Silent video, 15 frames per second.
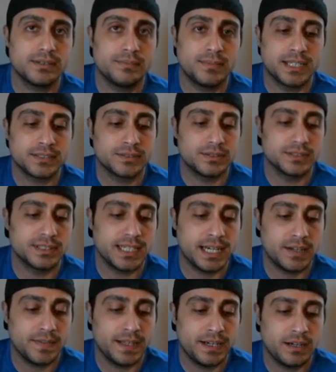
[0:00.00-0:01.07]
muscles
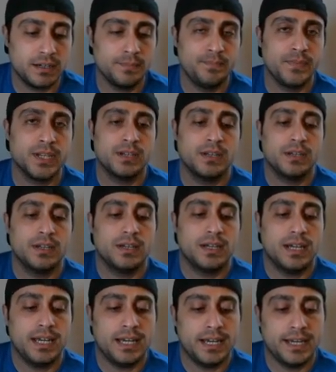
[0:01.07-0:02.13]
down there,
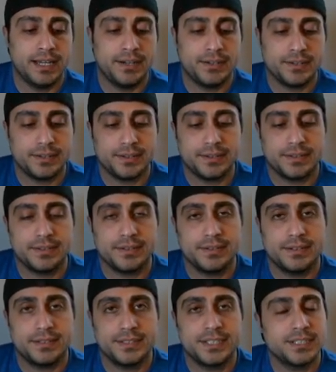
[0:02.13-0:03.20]
and
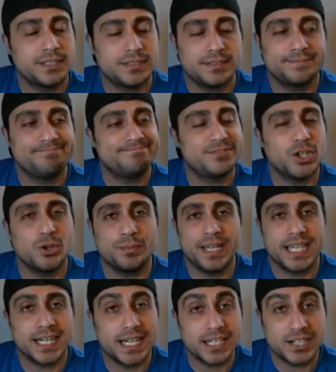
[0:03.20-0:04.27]
just don't
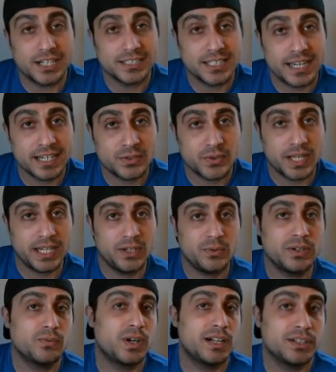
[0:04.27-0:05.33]
make eye contact with
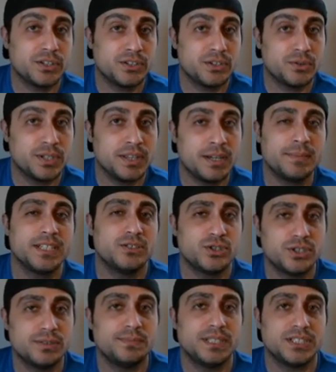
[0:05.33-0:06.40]
anyone while you're doing them, and you
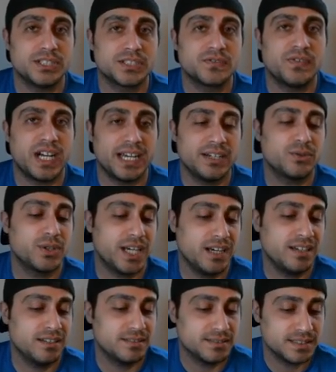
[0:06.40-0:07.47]
should be just fine,
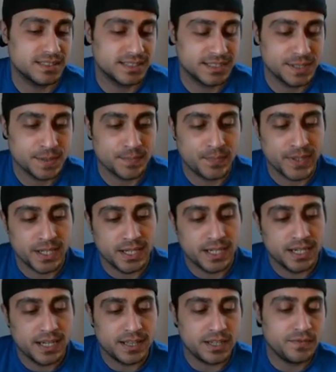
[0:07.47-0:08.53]
okay?
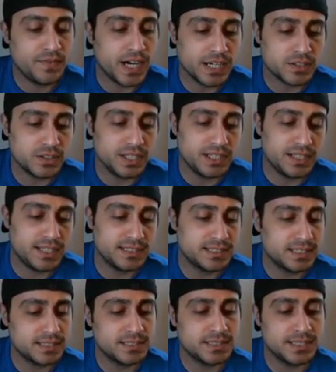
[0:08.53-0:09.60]
And then finally, day
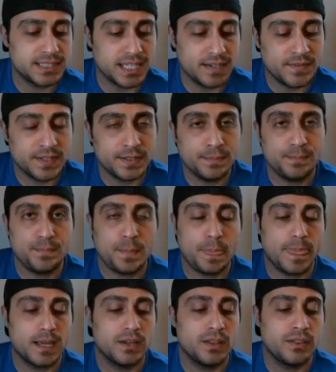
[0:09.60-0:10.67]
6 and 7,
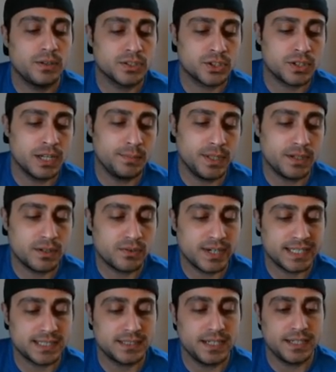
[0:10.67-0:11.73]
those are gonna be our
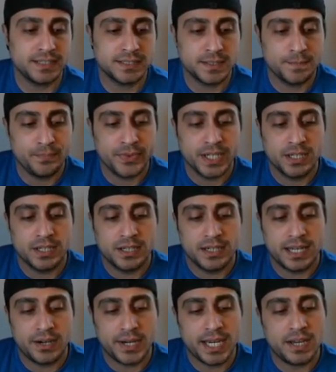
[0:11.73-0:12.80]
rest days.
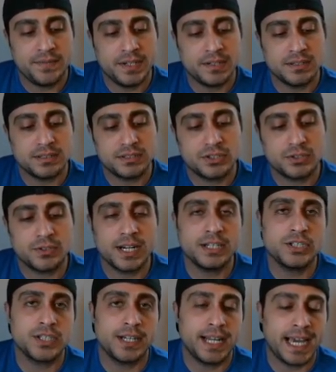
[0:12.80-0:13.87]
Now, I have here
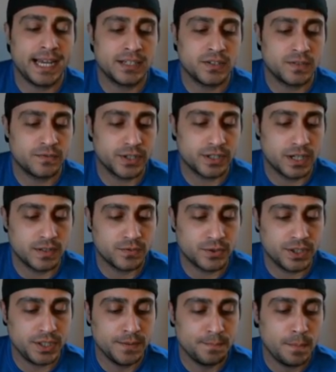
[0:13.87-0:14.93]
stretch and active
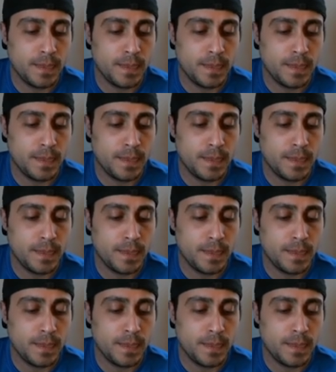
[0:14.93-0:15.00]
recovery.